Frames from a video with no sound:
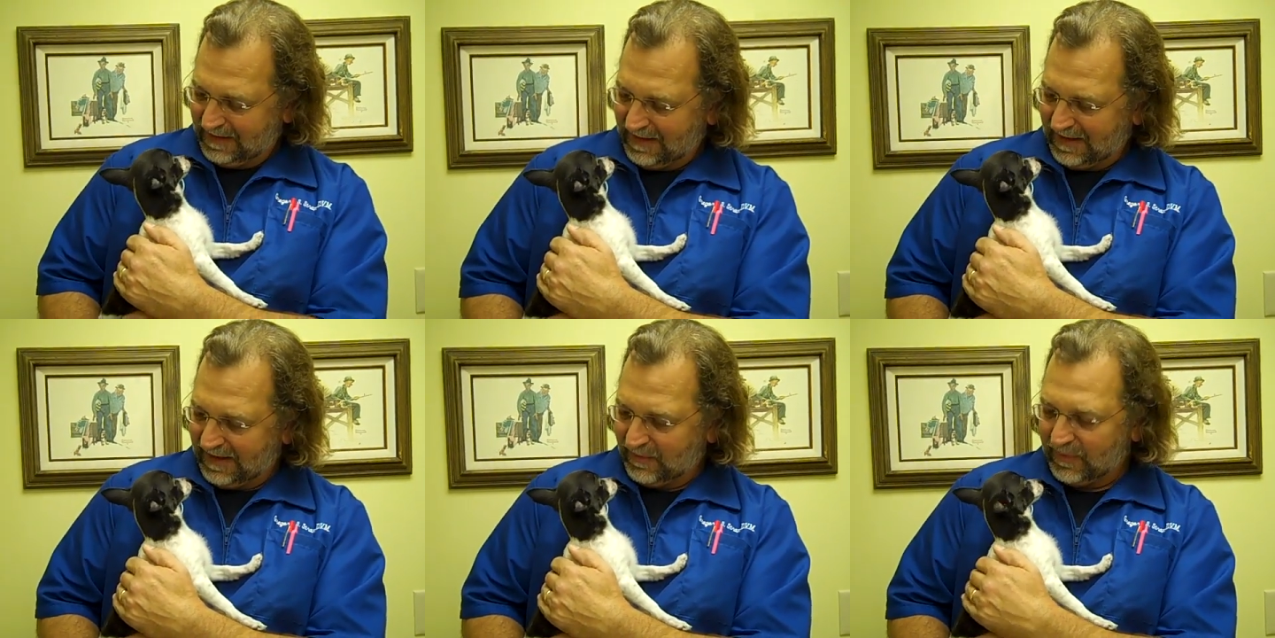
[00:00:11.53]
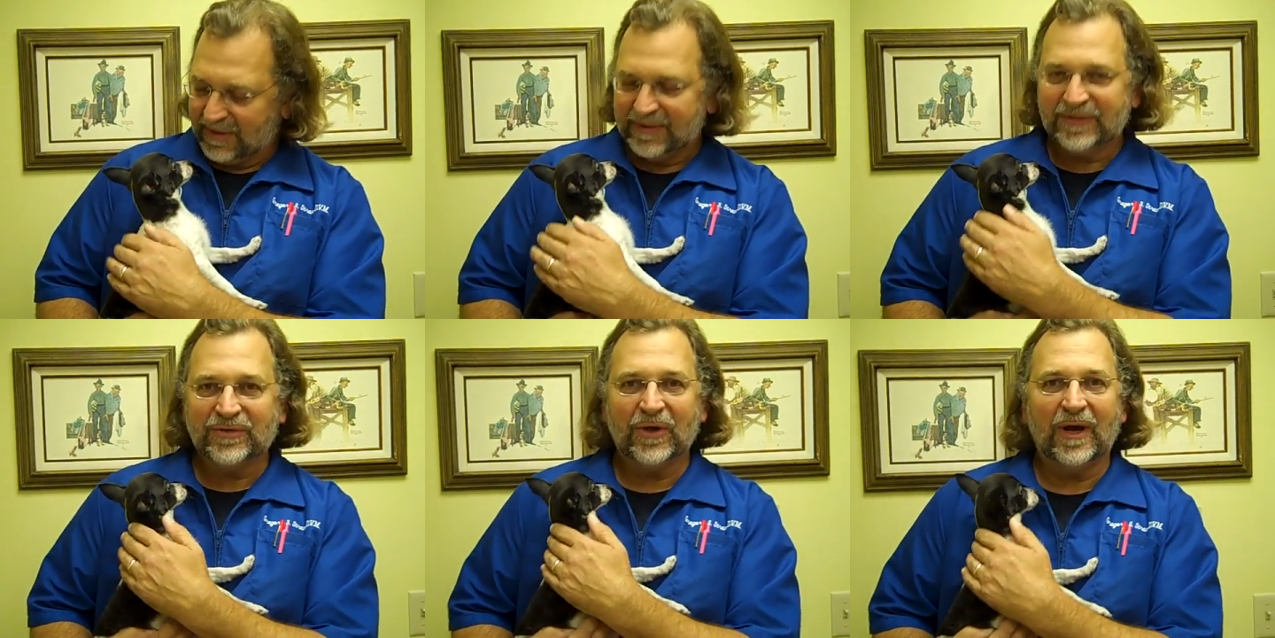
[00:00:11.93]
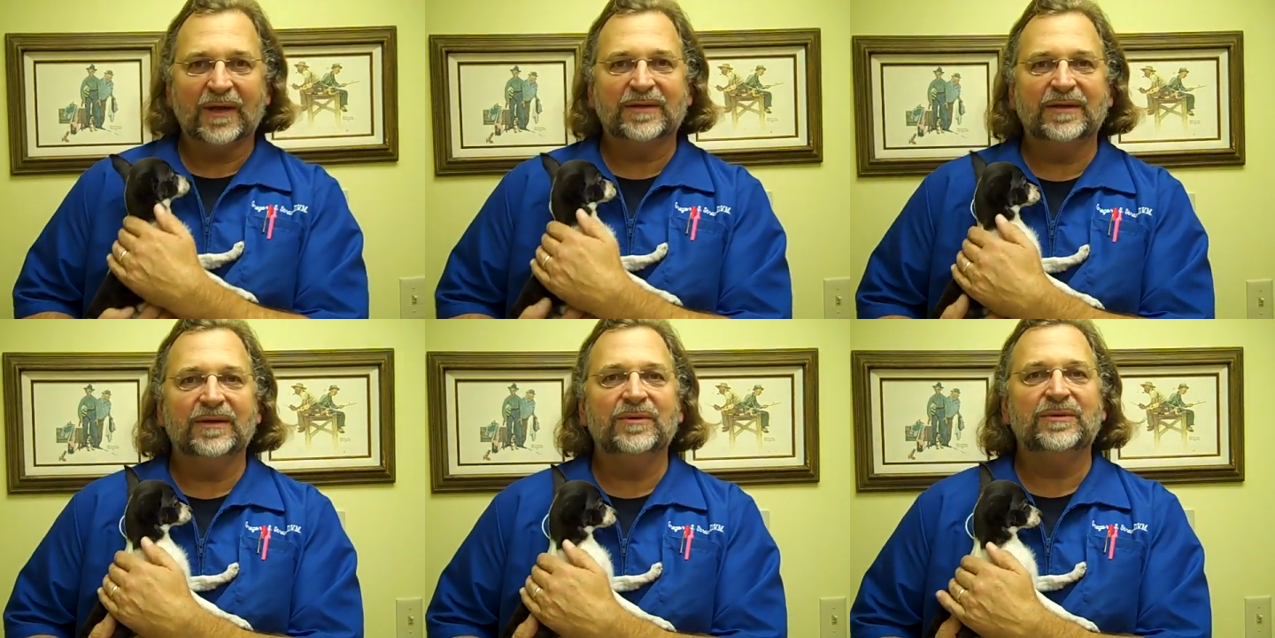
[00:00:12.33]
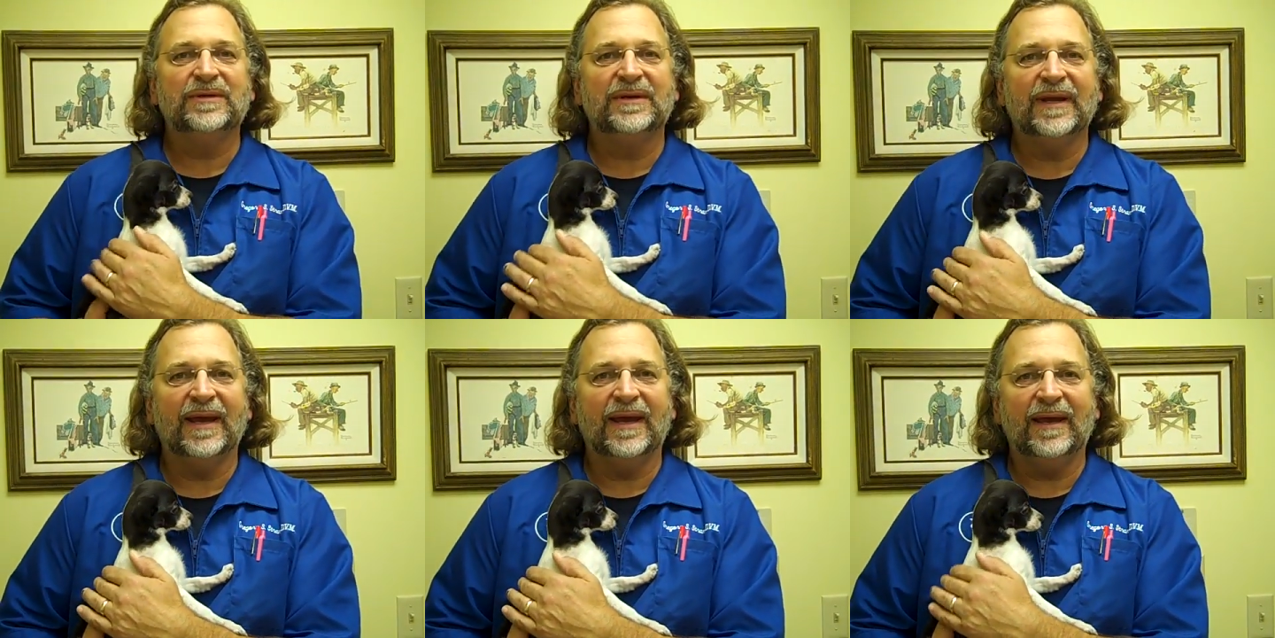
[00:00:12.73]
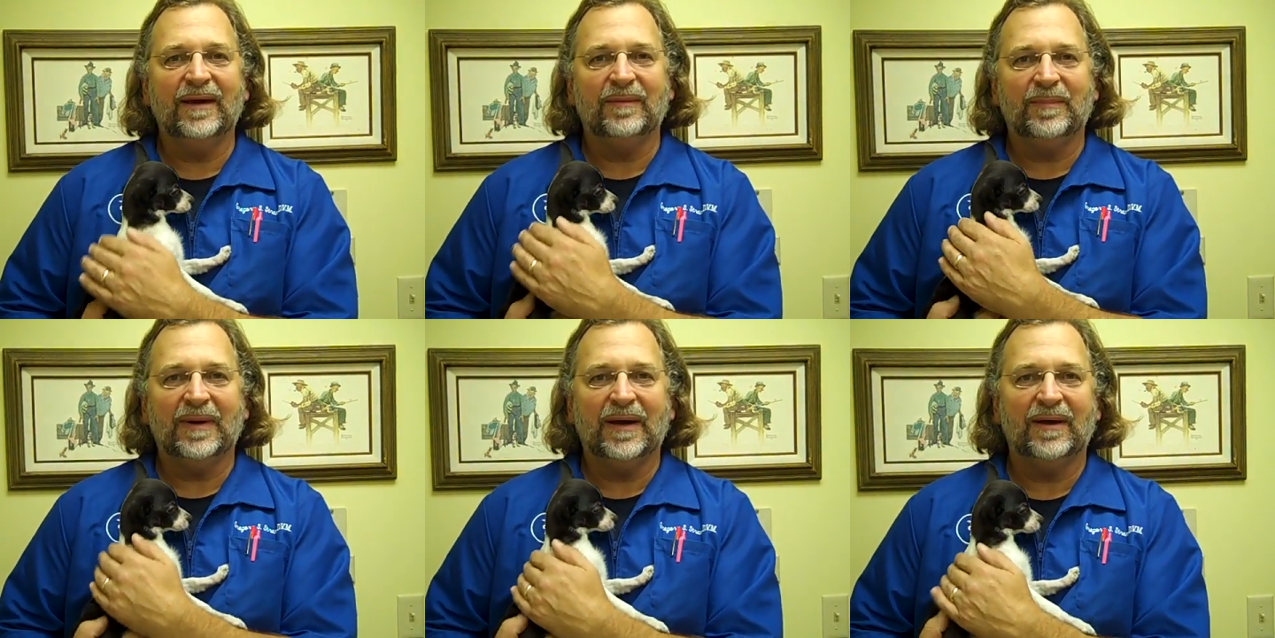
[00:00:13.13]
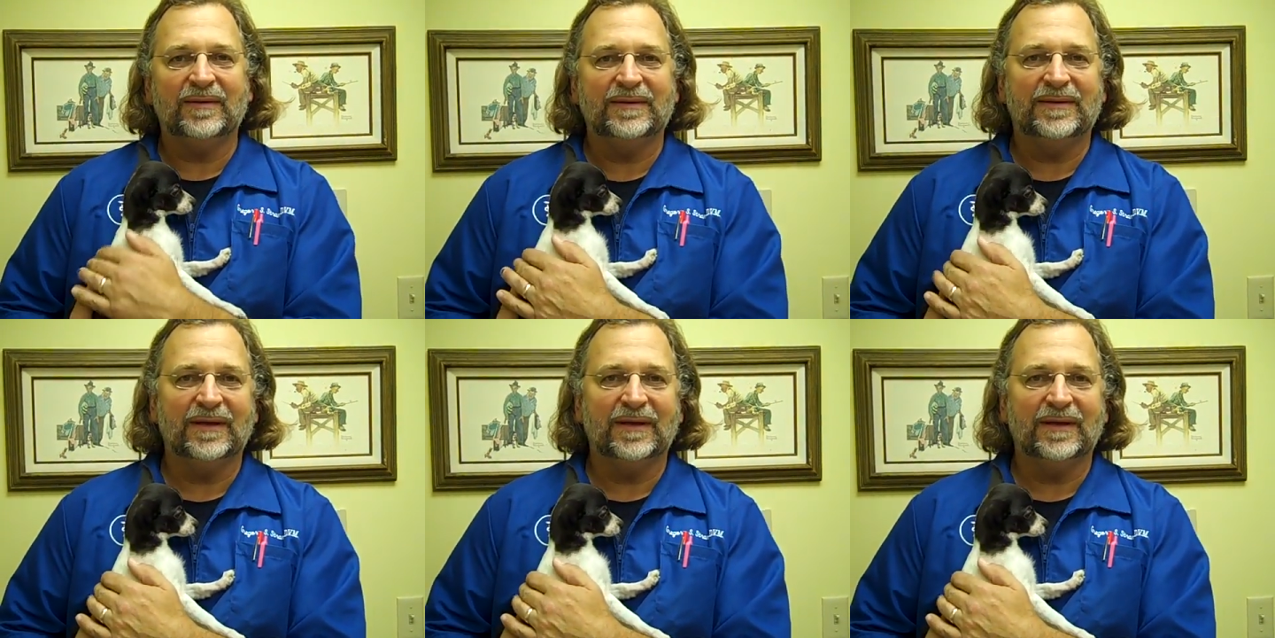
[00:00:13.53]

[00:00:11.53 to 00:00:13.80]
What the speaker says: I want to talk to you today about